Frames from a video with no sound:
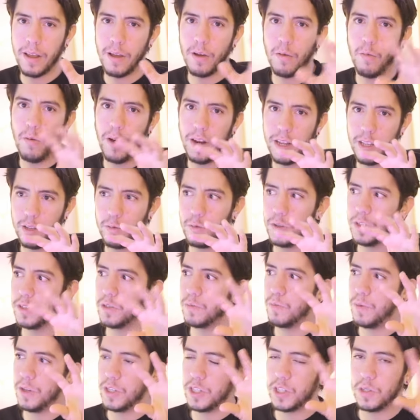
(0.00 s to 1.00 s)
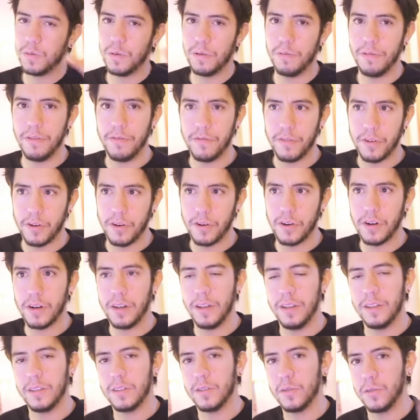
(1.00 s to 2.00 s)
what it was possible before
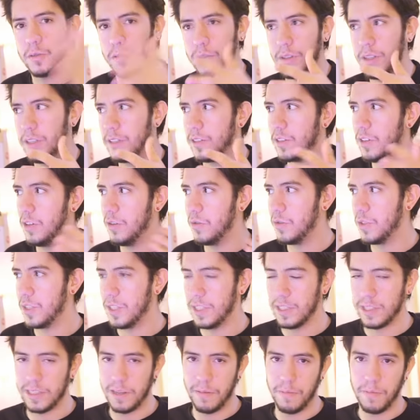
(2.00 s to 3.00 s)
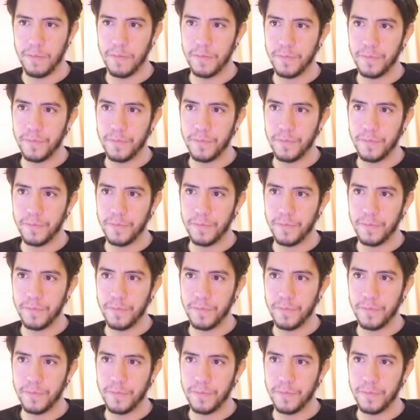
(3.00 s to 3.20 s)
into this new system.